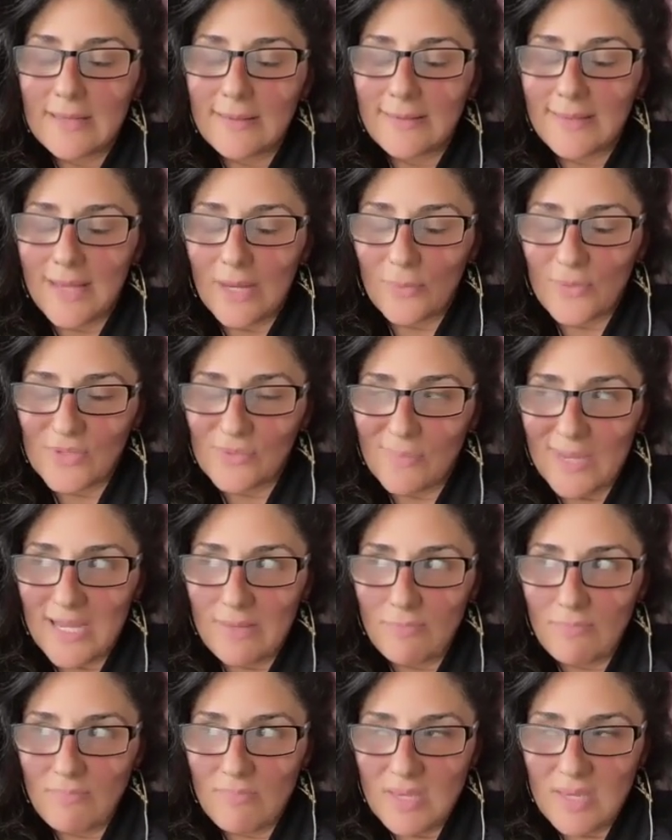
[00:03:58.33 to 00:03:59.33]
That was my
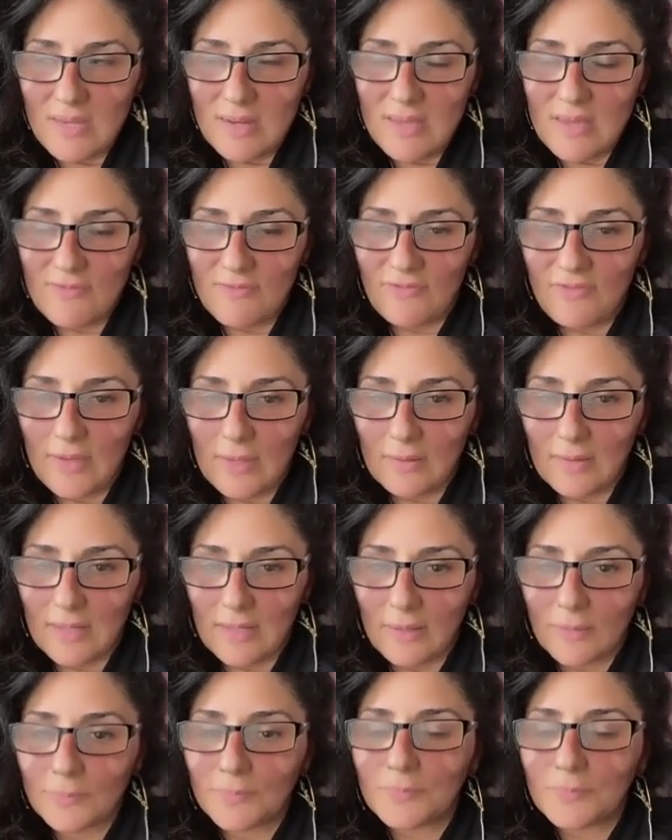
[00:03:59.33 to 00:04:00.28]
immediate feeling.